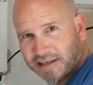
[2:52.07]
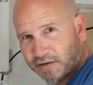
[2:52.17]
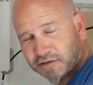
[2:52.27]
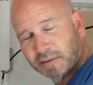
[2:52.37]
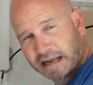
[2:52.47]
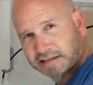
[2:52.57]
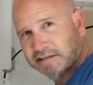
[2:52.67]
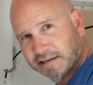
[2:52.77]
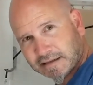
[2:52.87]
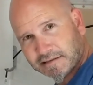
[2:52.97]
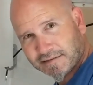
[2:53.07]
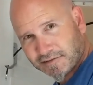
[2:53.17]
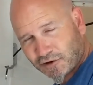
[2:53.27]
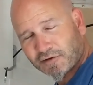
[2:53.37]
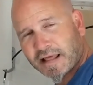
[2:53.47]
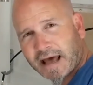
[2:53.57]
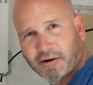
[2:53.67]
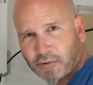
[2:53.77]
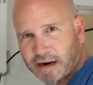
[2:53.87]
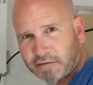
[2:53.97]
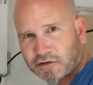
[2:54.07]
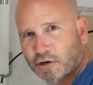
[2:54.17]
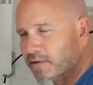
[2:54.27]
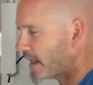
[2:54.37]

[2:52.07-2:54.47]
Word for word: you know, if somebody accidentally turned that or whatever to